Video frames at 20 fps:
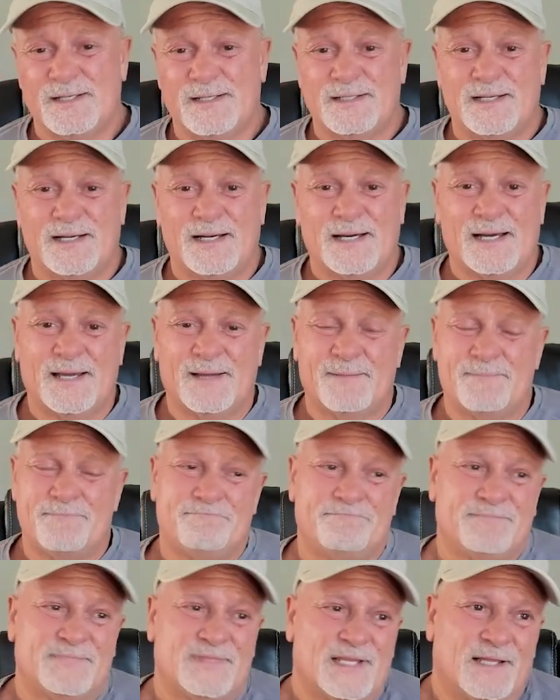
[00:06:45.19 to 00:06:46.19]
A
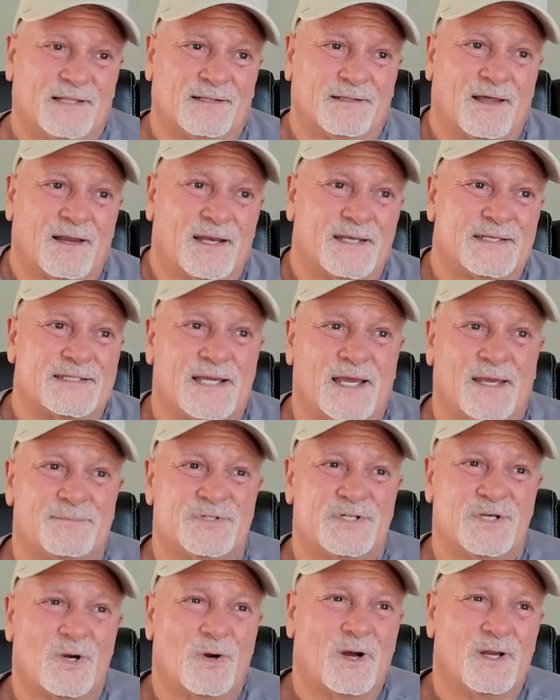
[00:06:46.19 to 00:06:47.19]
lot of times,
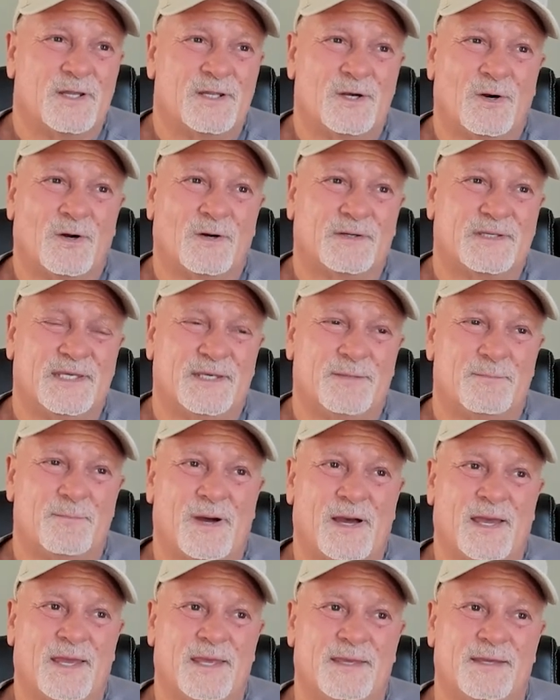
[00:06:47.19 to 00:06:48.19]
I'll keep
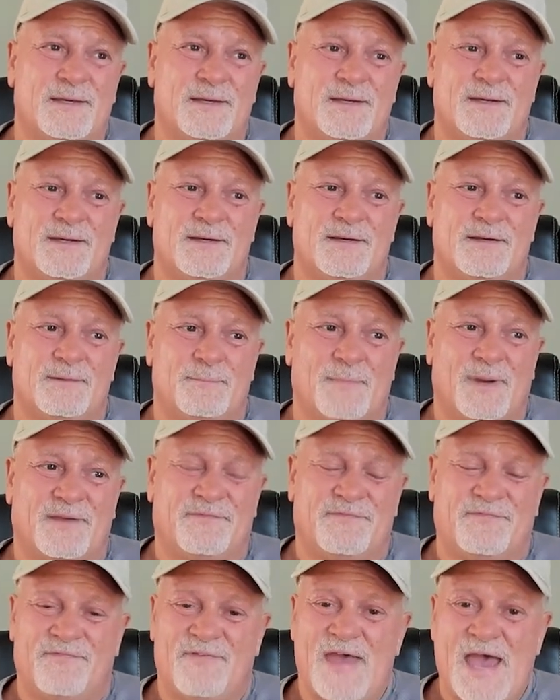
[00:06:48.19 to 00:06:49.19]
my
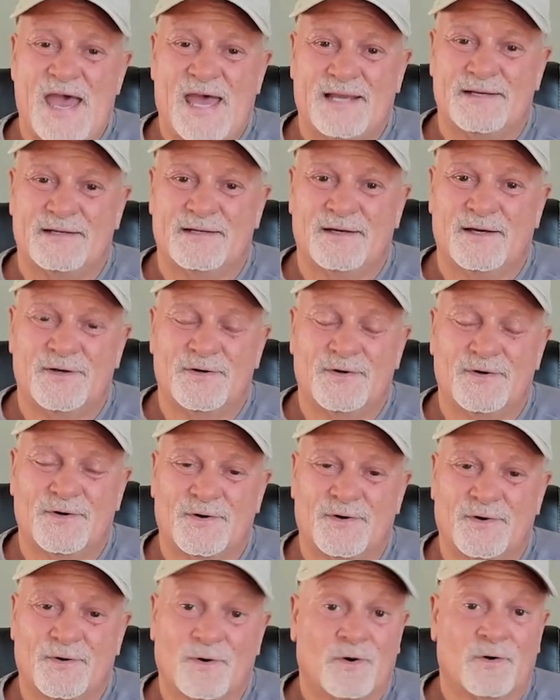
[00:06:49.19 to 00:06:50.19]
fat
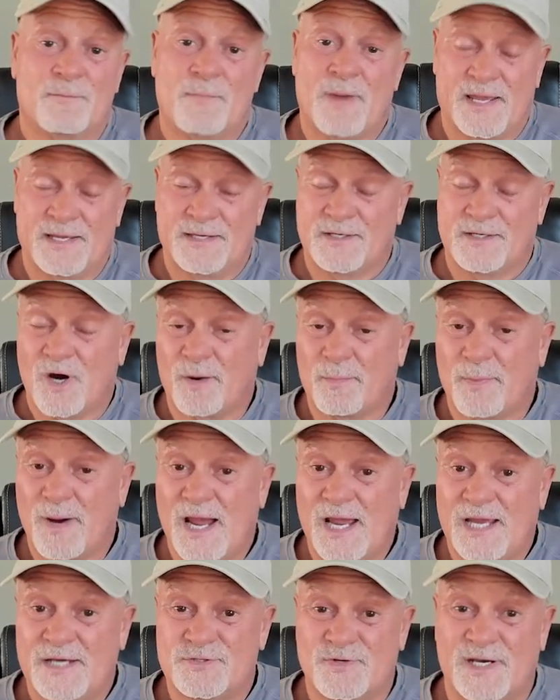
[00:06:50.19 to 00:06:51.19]
under, or my
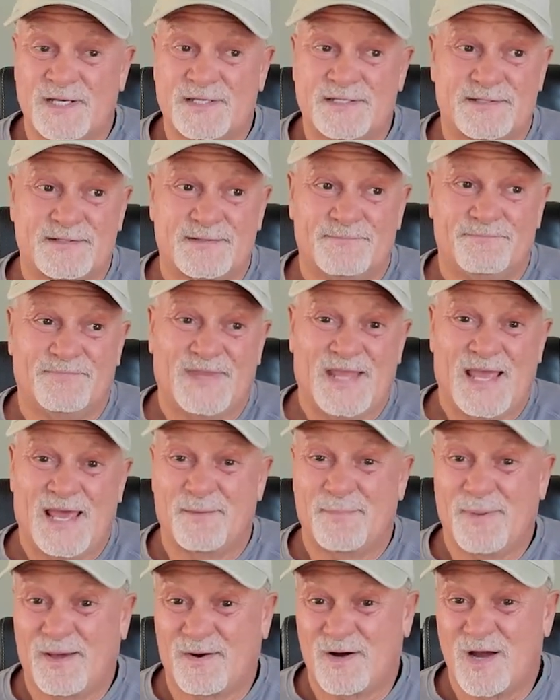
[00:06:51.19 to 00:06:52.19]
carbohydrates at
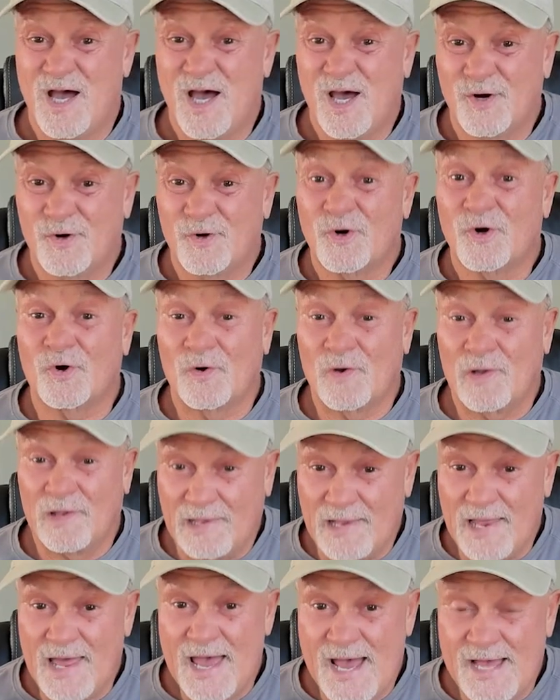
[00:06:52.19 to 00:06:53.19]
about 100 or
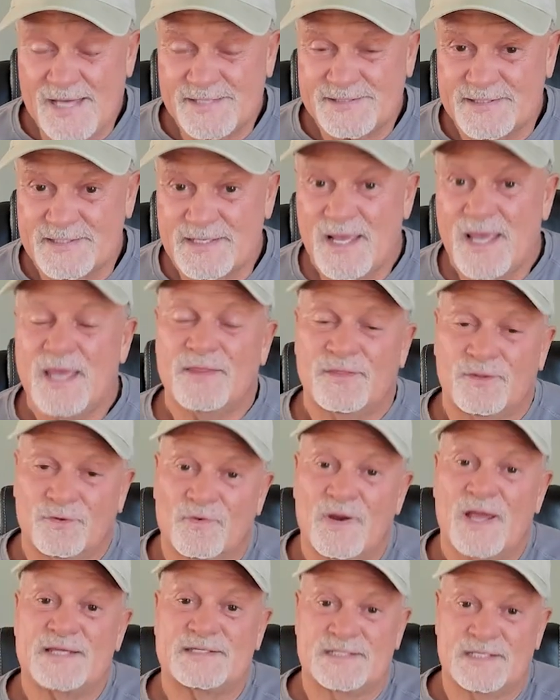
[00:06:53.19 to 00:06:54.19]
less. The
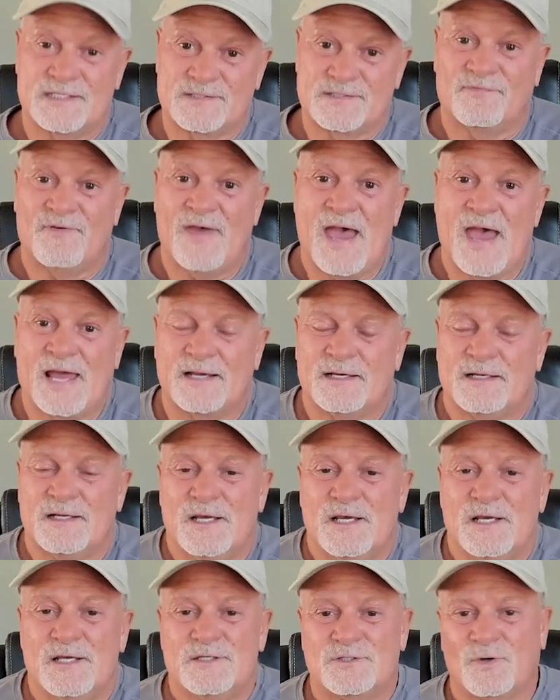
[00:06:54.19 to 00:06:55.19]
rest is fat.
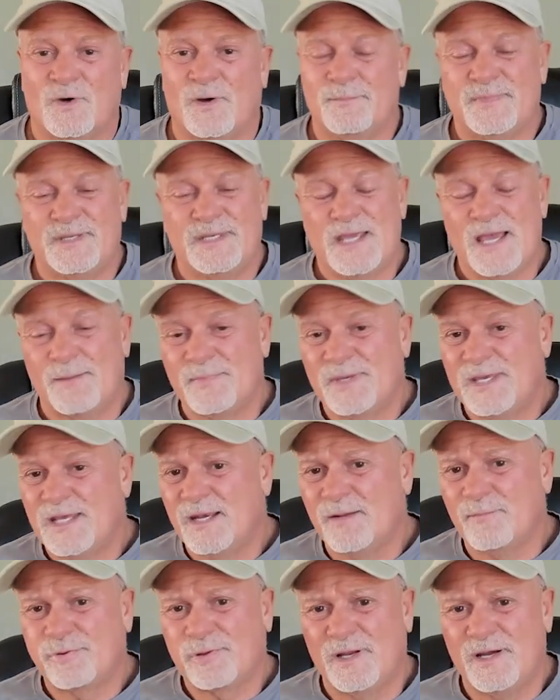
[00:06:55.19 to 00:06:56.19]
So I'm getting
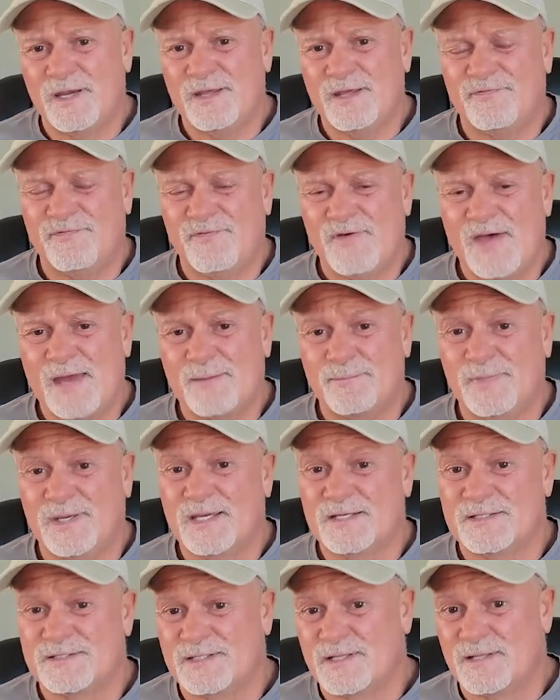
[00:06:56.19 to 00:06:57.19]
plenty of fat
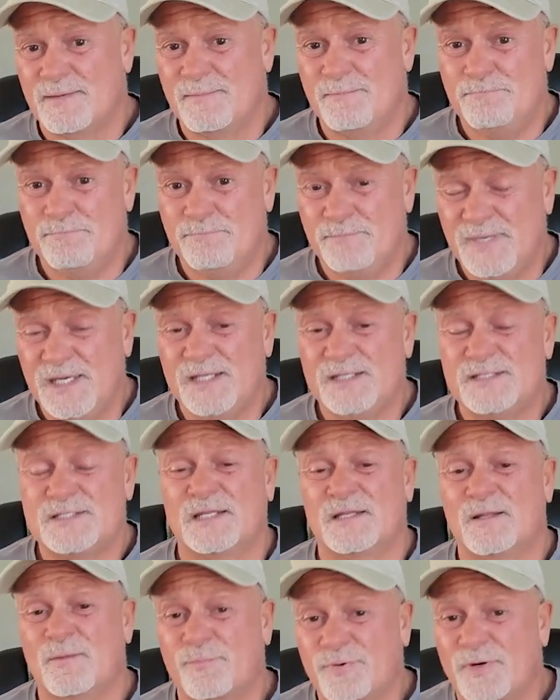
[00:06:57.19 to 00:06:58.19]
because of the meats and
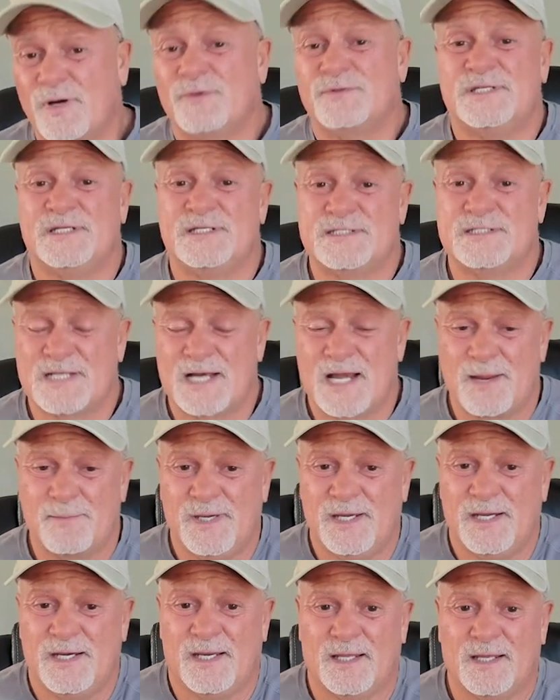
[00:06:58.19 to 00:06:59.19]
the proteins that I'm
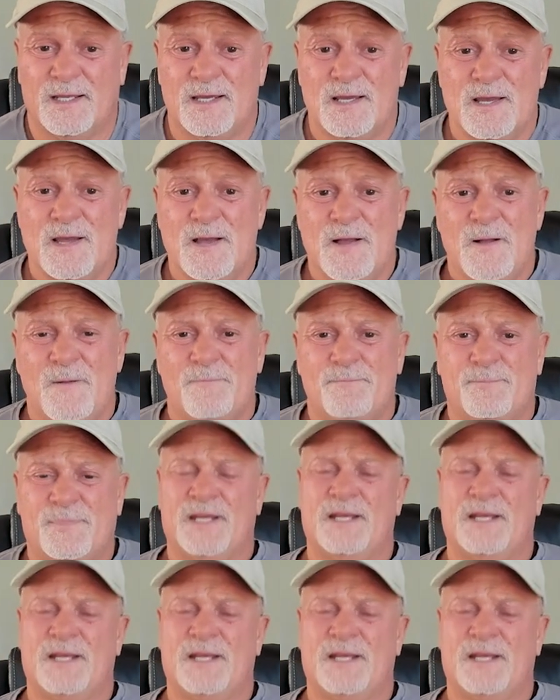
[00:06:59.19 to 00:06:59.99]
eating. But